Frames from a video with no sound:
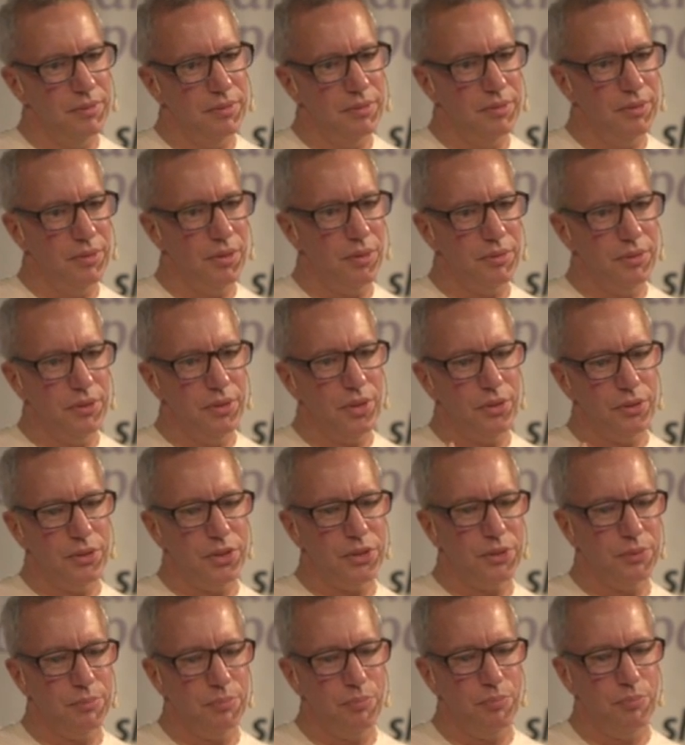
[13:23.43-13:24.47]
not
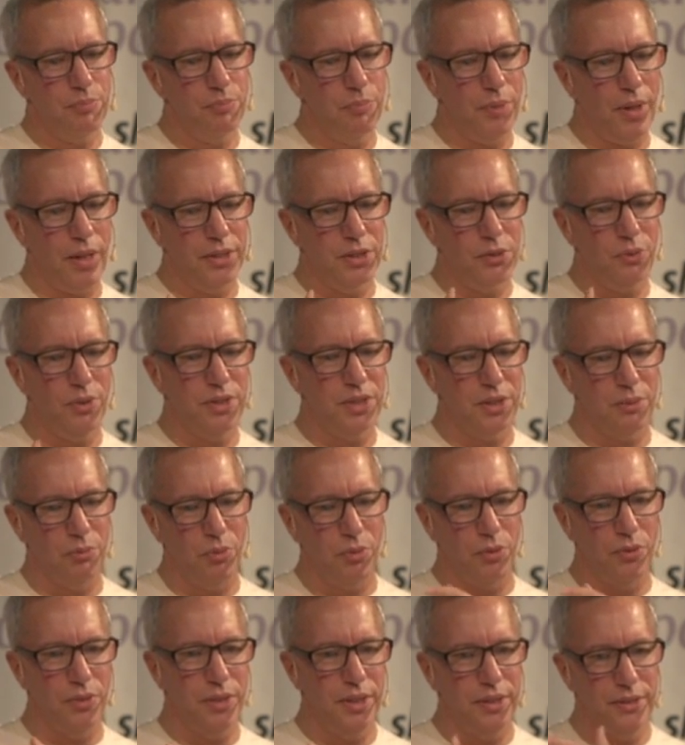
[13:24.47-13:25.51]
just behind Twitter,
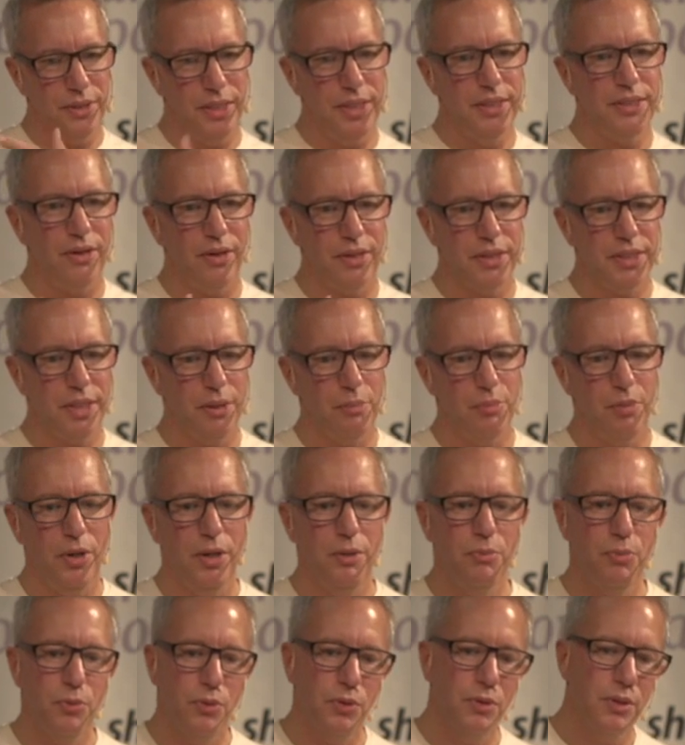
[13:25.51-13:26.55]
but these are actually
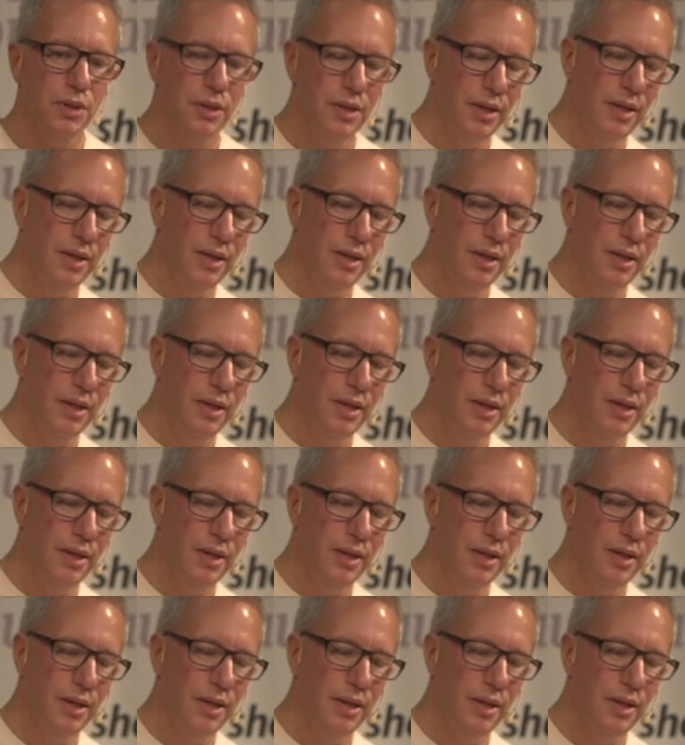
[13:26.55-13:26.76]
people,